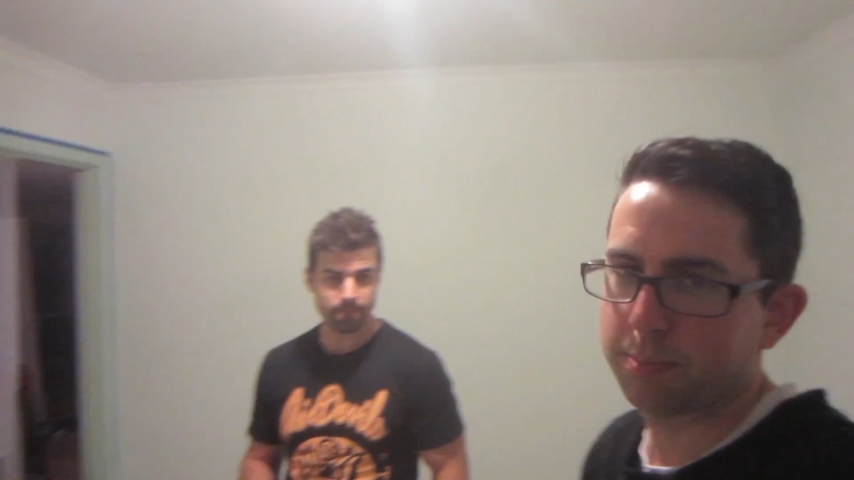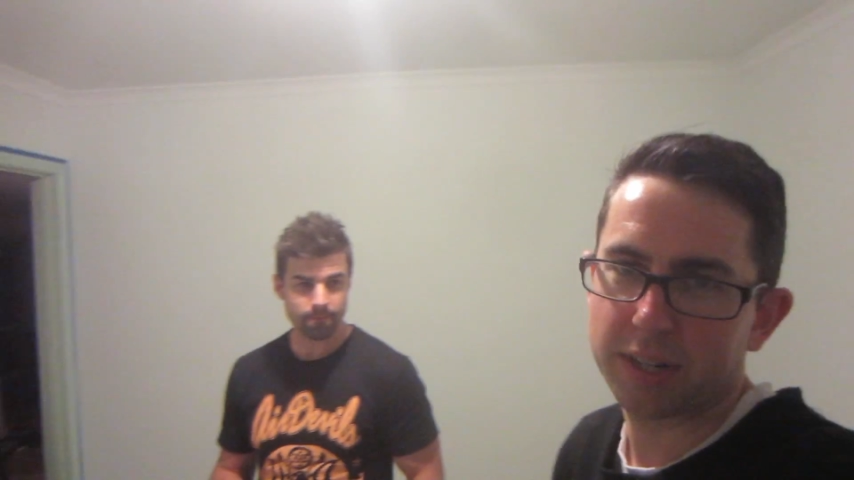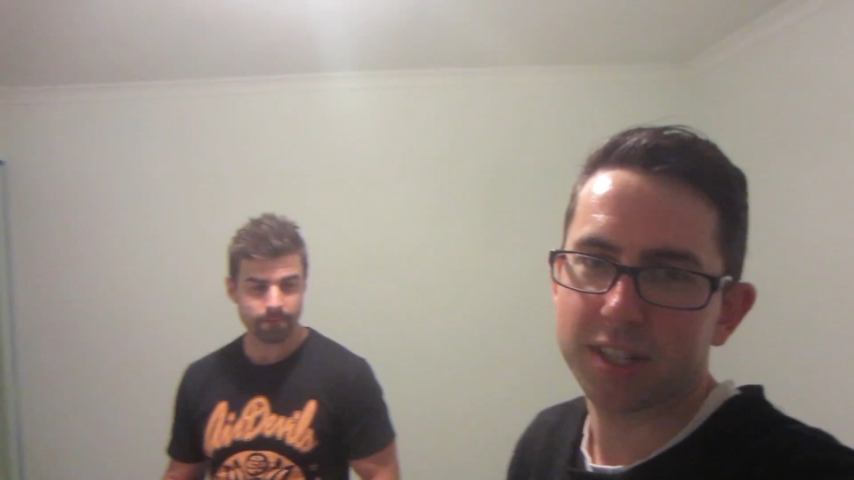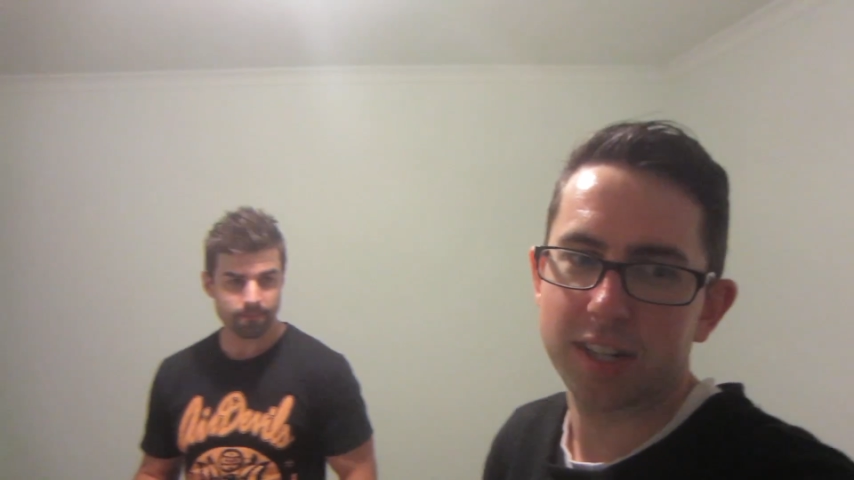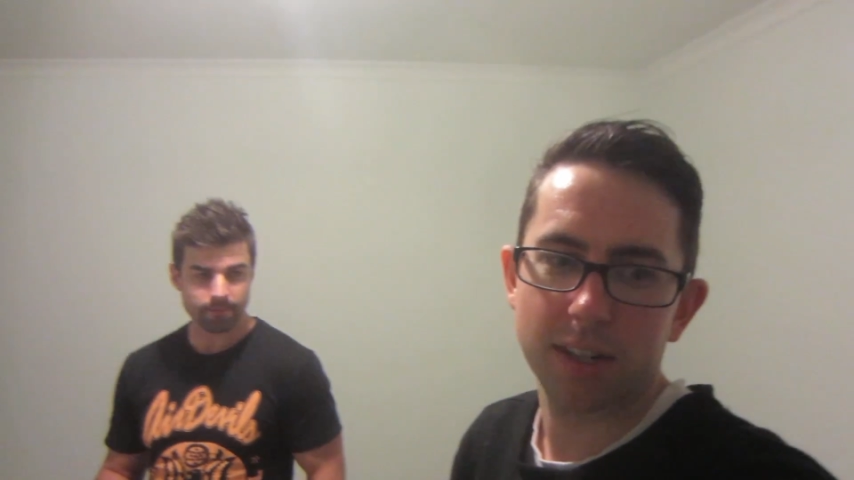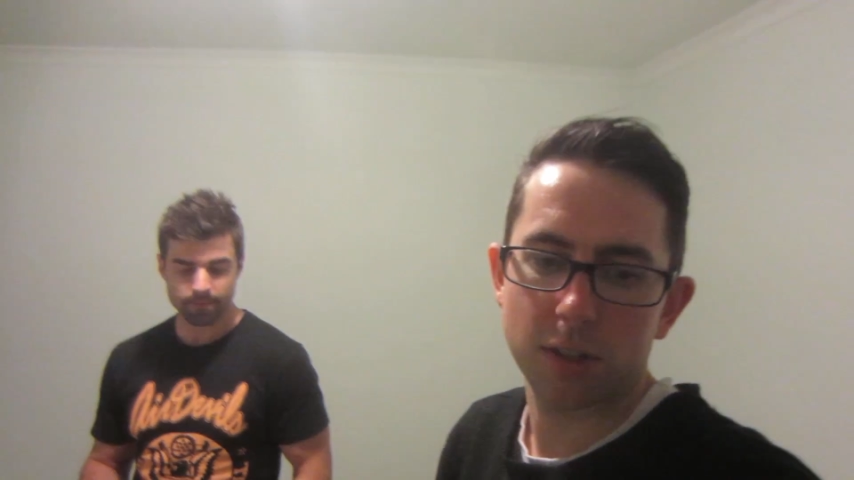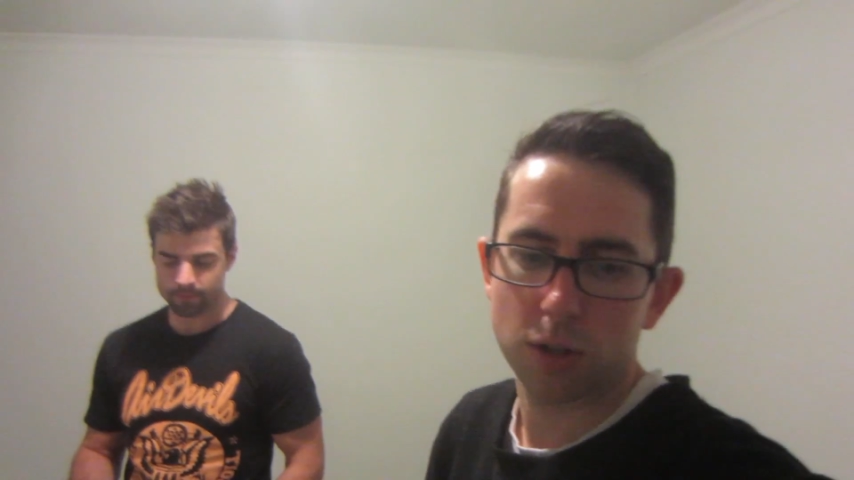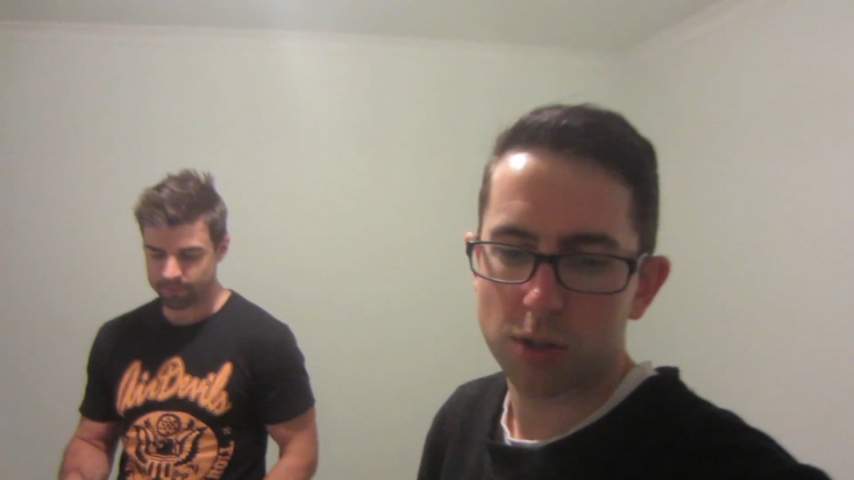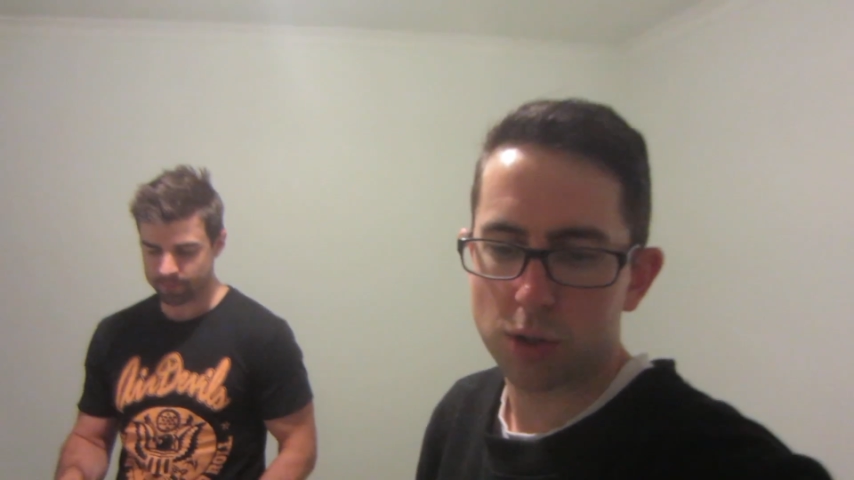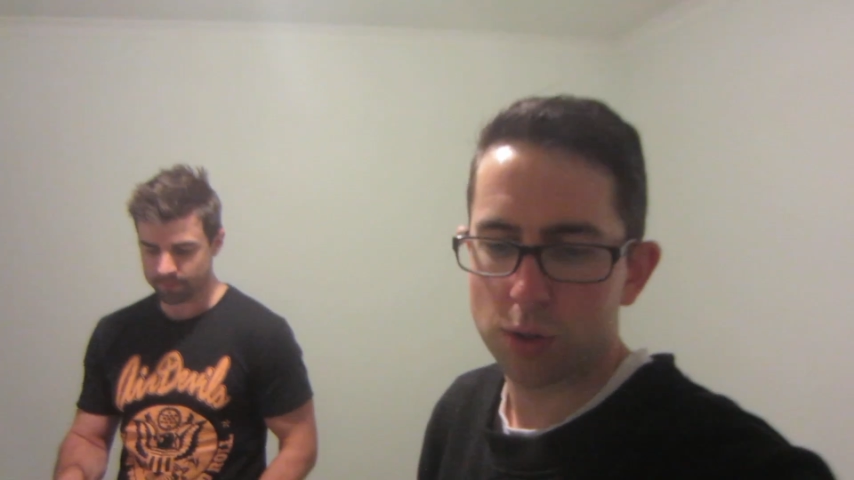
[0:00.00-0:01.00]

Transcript: smashed out